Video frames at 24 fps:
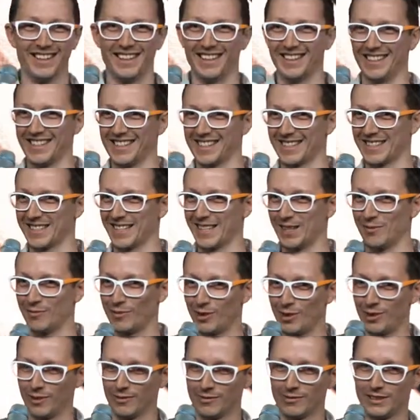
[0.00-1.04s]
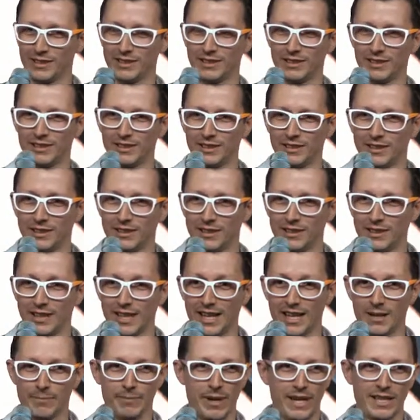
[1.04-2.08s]
that is involved,
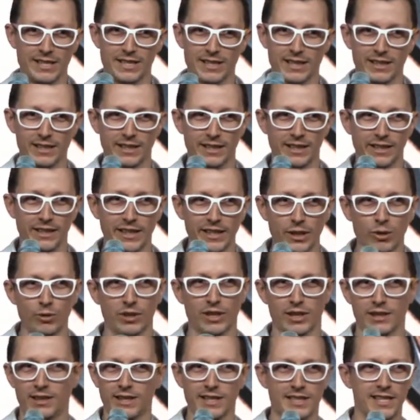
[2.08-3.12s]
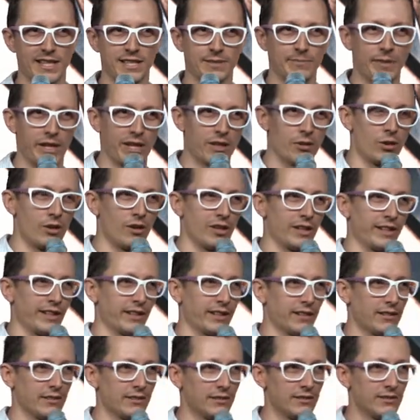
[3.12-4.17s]
I basically knew that this is my
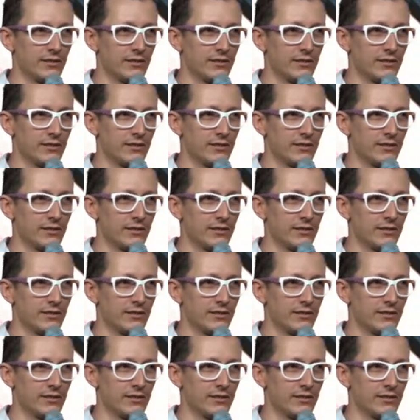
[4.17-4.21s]
calling.